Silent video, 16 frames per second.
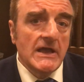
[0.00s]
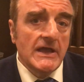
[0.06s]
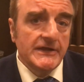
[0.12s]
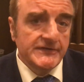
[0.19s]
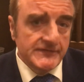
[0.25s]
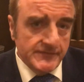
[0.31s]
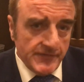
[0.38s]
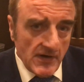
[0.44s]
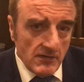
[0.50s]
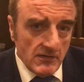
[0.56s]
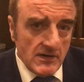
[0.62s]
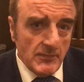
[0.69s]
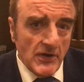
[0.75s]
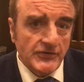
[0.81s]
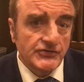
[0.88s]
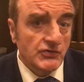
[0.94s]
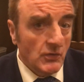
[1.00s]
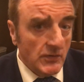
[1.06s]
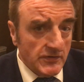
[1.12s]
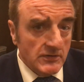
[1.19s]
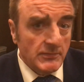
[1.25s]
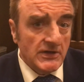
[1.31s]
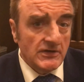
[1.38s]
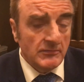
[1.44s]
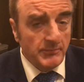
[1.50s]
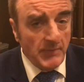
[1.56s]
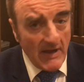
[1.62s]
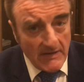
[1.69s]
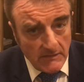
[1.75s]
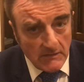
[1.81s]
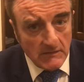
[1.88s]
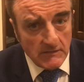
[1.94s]
is very much going to be
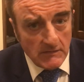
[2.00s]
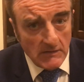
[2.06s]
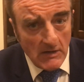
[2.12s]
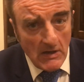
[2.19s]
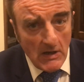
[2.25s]
dependent